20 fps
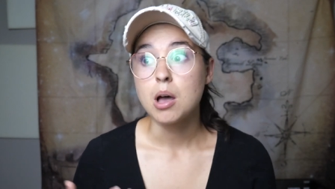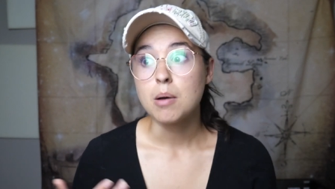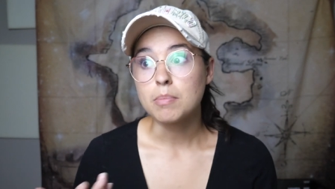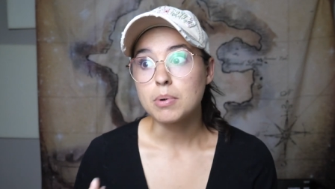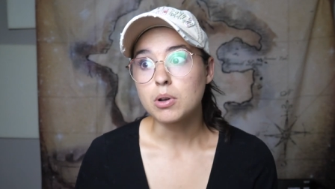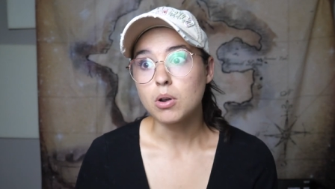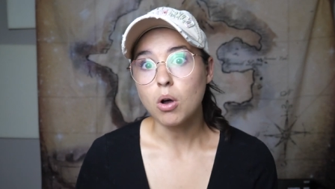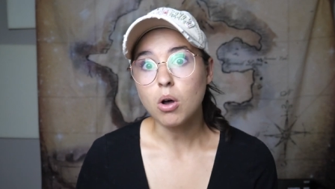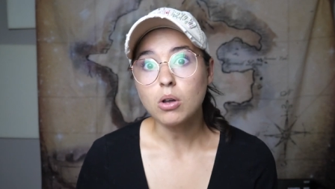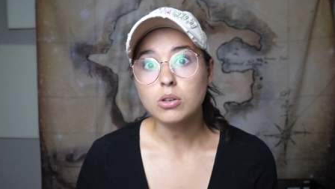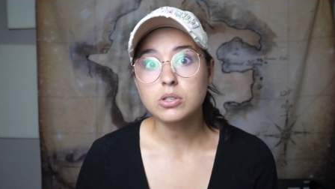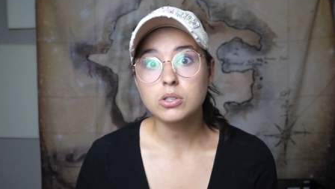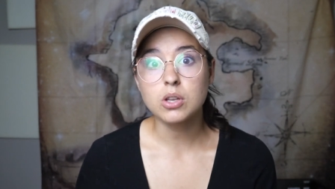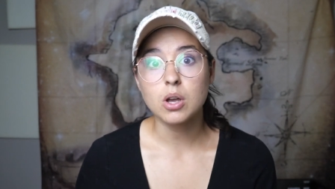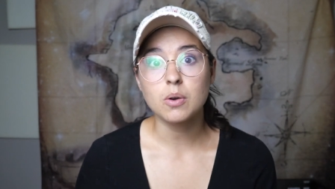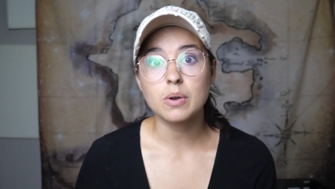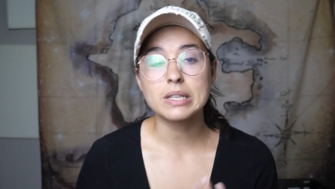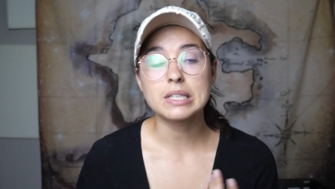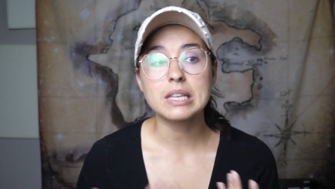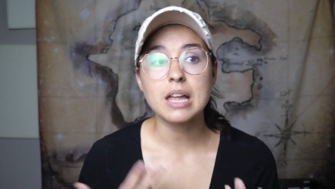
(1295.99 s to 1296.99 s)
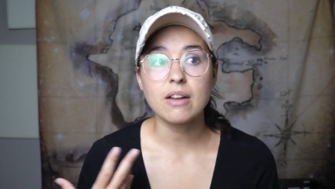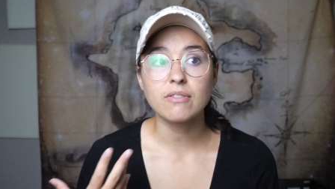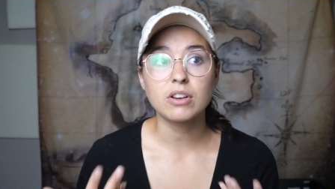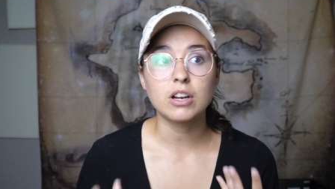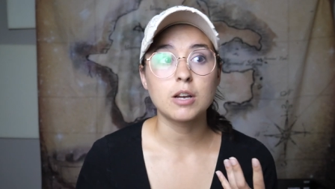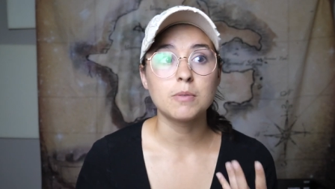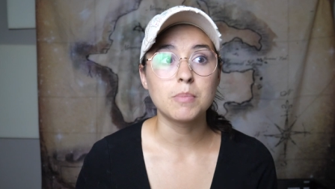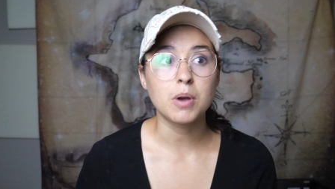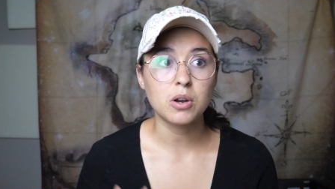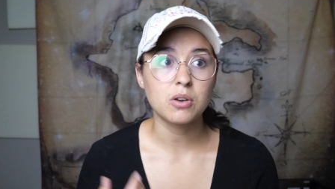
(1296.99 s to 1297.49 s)
But also, it's not
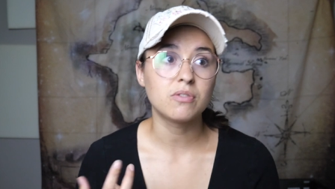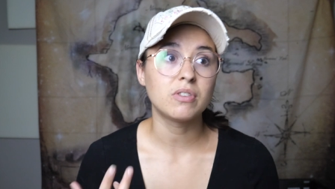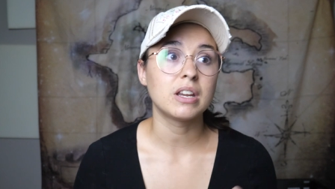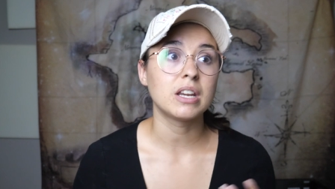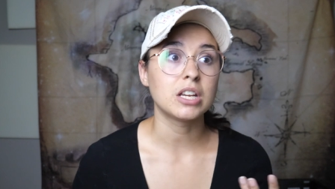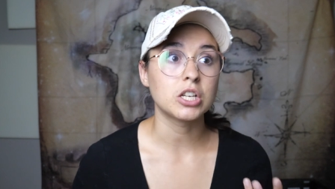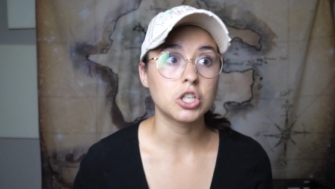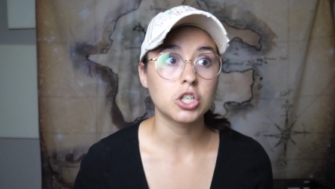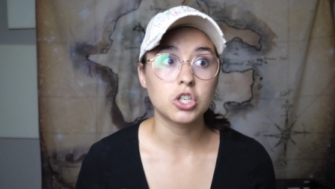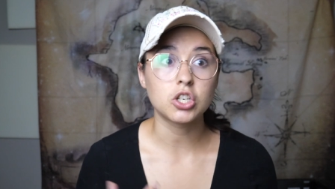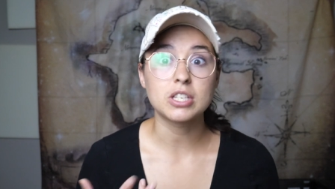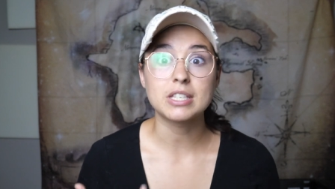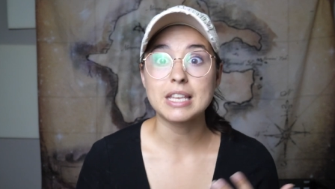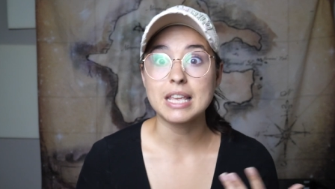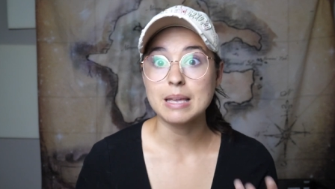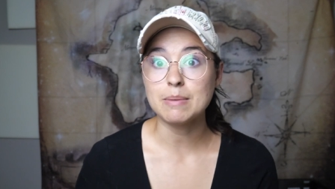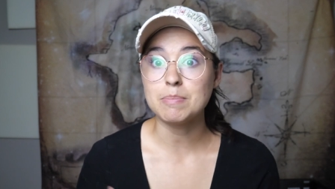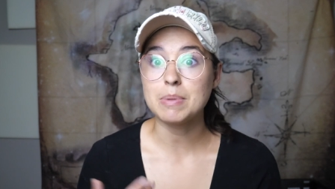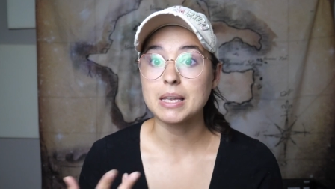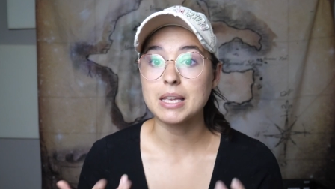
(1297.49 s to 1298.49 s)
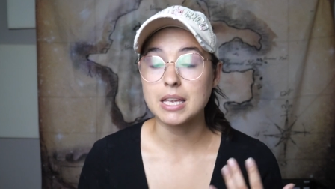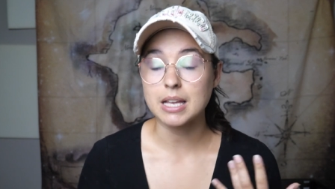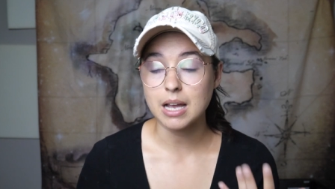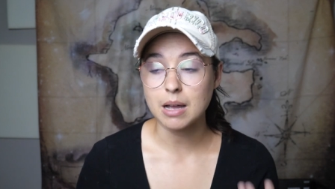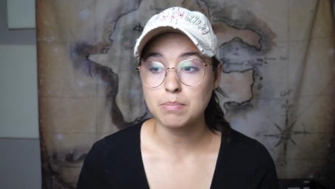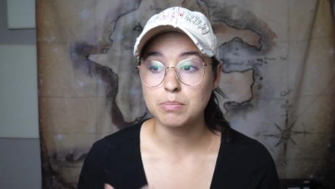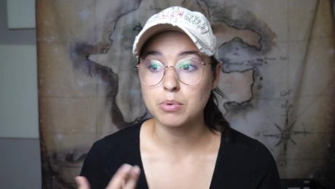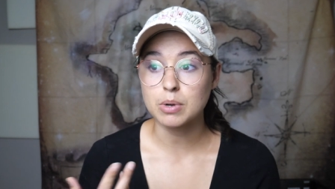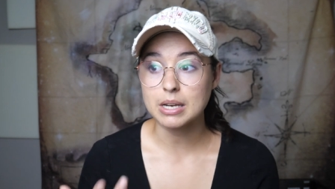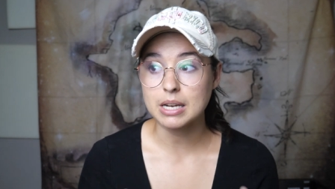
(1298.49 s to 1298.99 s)
very motivating to just keep picking
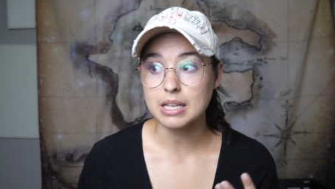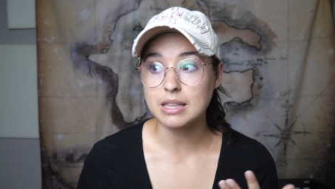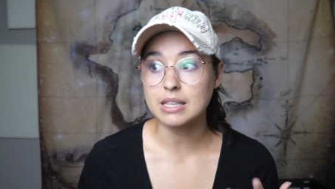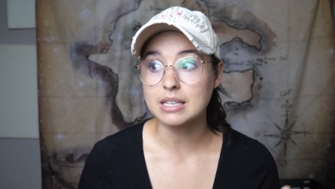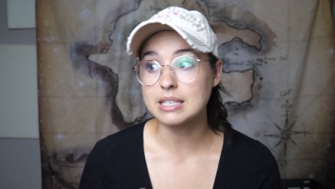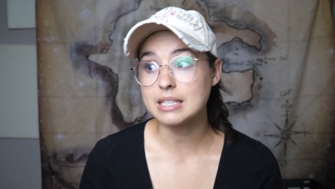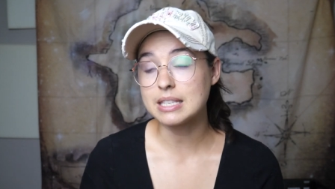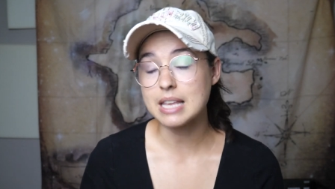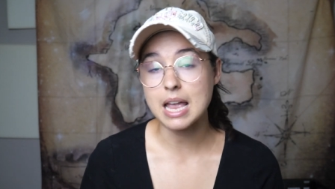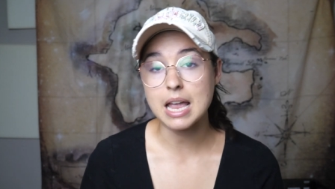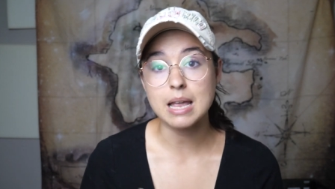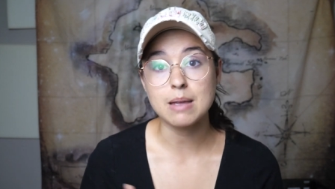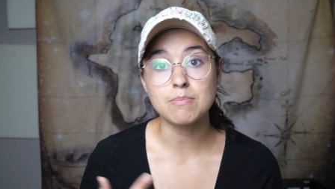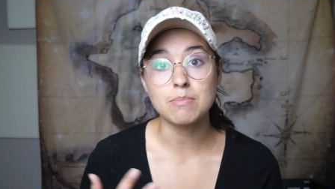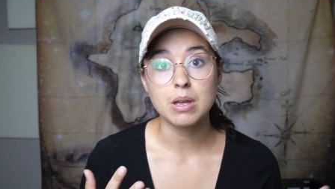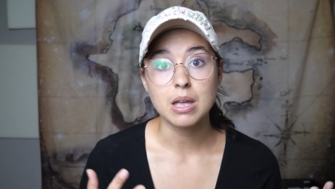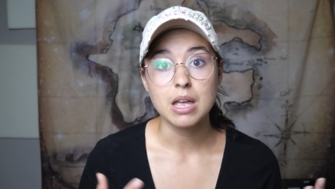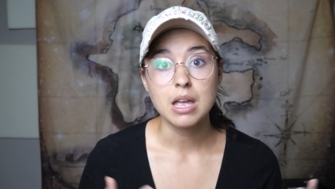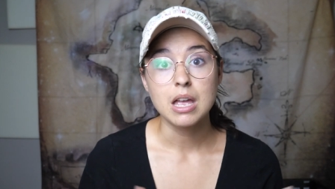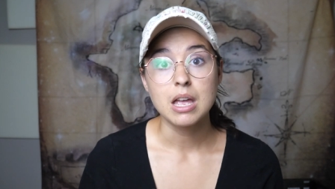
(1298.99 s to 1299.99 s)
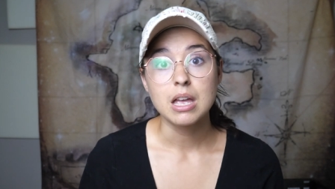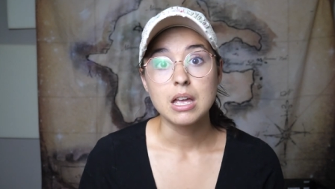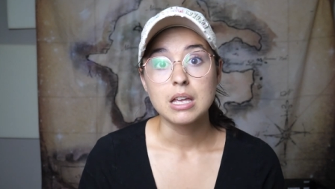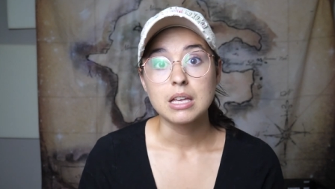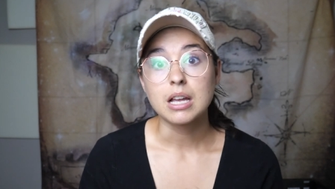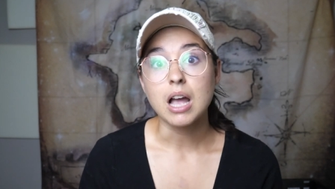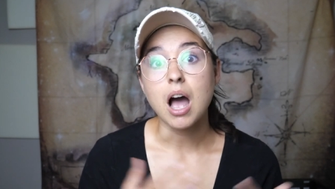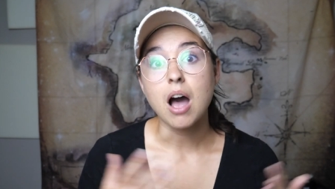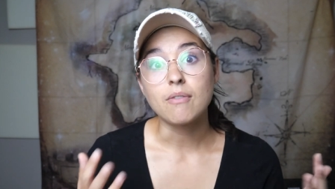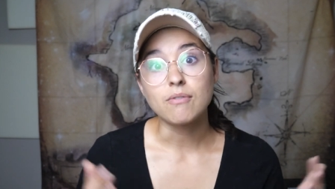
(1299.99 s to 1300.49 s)
up reading the same
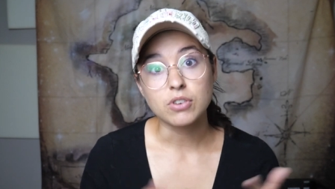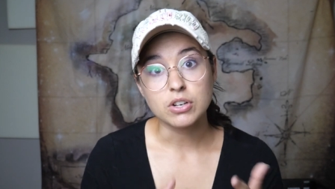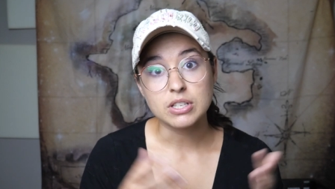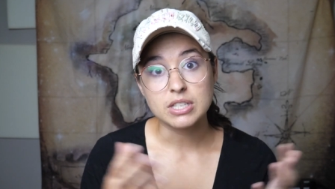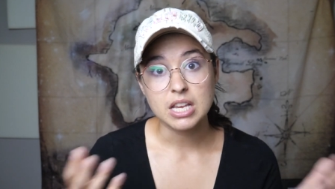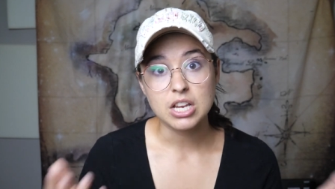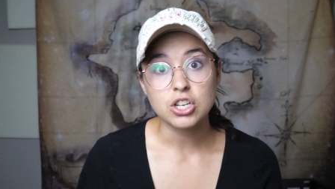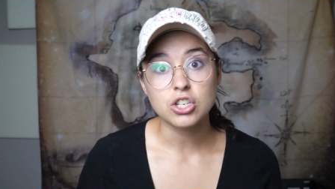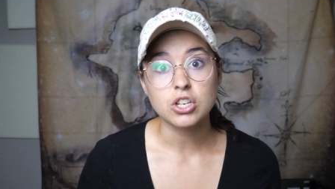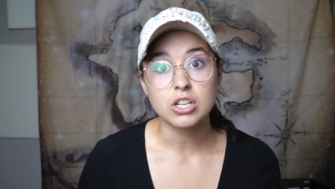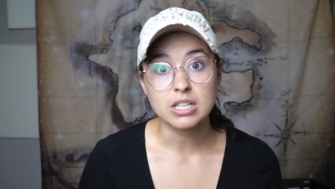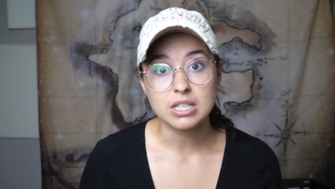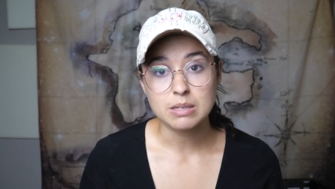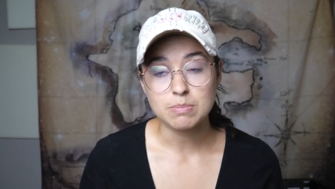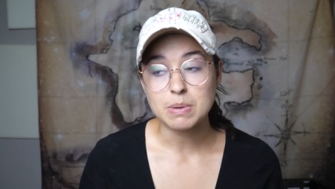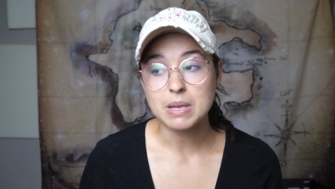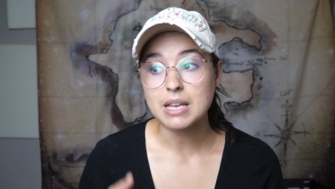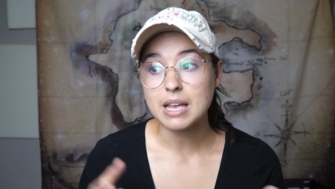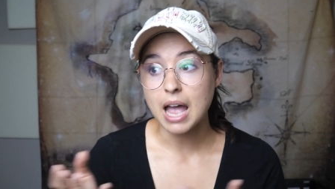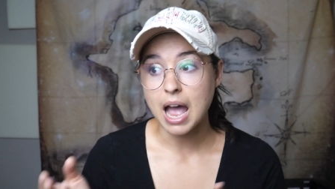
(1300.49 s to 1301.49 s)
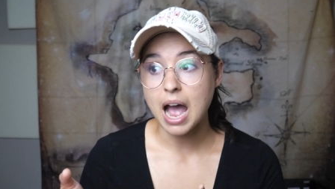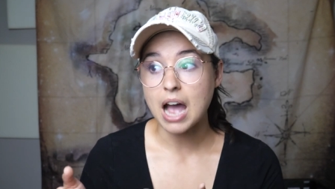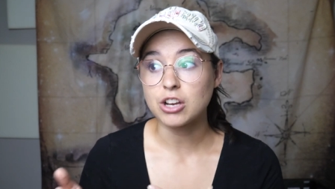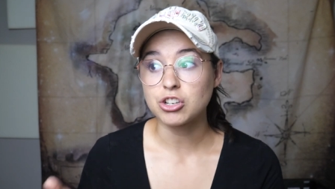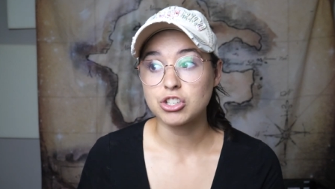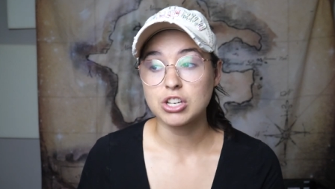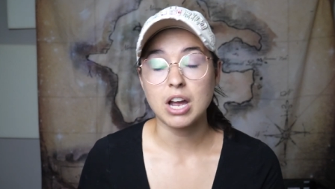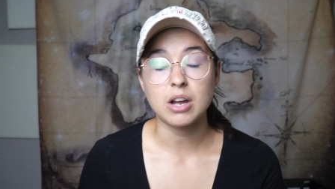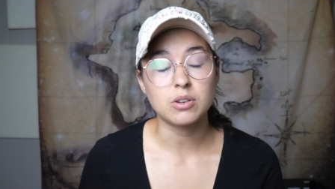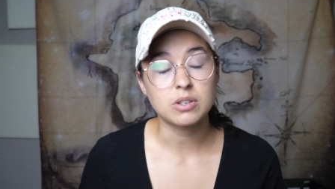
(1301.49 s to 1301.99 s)
conversations being
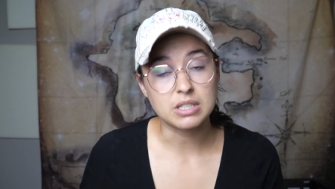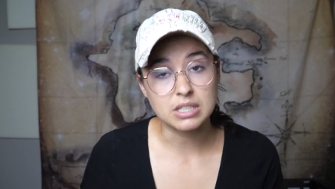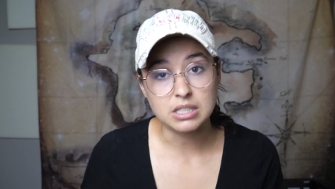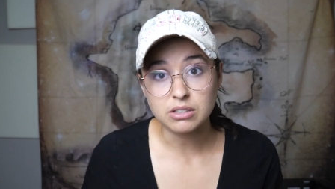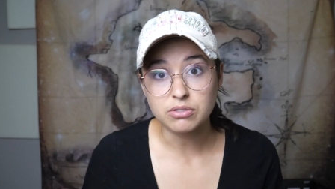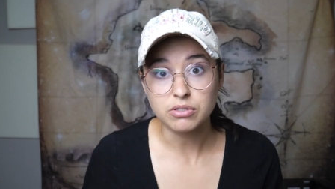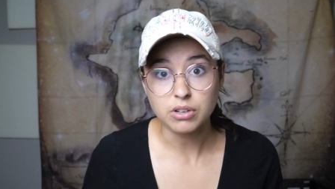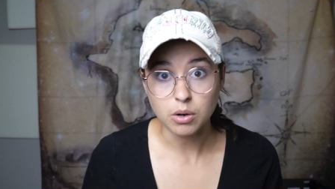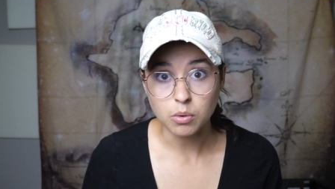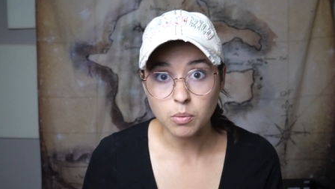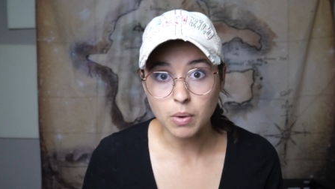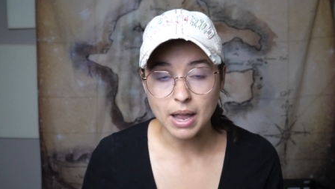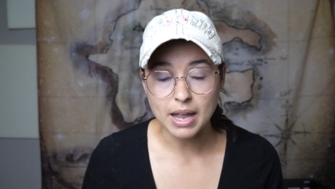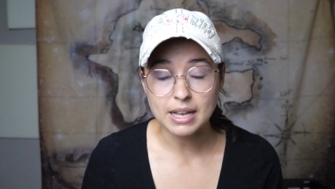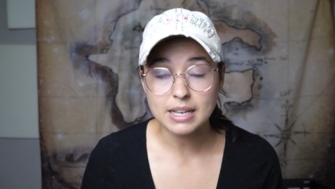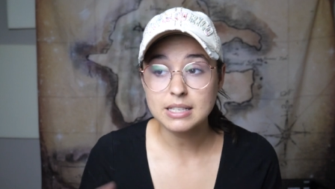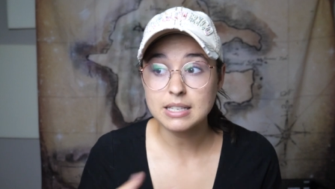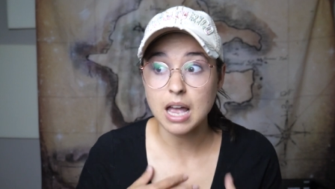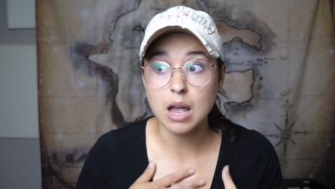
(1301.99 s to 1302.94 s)
hashed out in different ways.